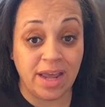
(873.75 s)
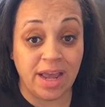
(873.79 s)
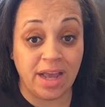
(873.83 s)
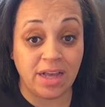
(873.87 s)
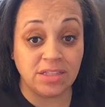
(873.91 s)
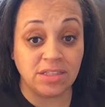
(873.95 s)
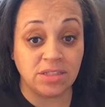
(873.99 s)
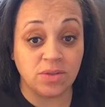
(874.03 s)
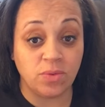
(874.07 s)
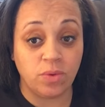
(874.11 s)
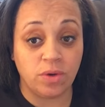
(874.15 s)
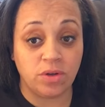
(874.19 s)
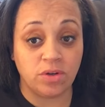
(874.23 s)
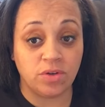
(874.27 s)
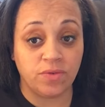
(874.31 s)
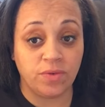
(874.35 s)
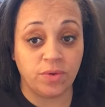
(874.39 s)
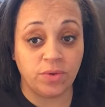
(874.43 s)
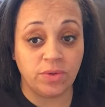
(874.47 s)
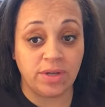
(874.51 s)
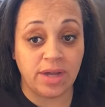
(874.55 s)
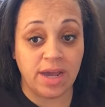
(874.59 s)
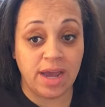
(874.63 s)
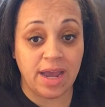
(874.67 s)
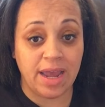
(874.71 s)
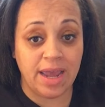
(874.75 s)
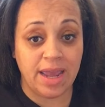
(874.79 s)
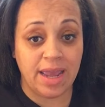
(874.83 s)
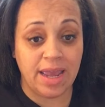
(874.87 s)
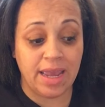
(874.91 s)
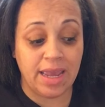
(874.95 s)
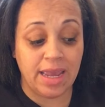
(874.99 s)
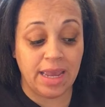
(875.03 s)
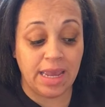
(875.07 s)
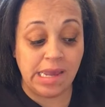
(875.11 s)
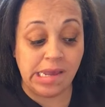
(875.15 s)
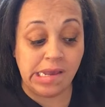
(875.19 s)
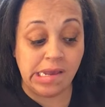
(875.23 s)
has a wonderful
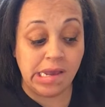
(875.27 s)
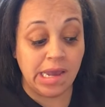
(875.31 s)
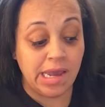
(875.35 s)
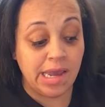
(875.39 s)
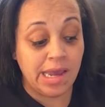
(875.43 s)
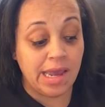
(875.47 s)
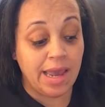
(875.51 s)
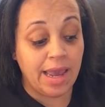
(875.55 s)
day,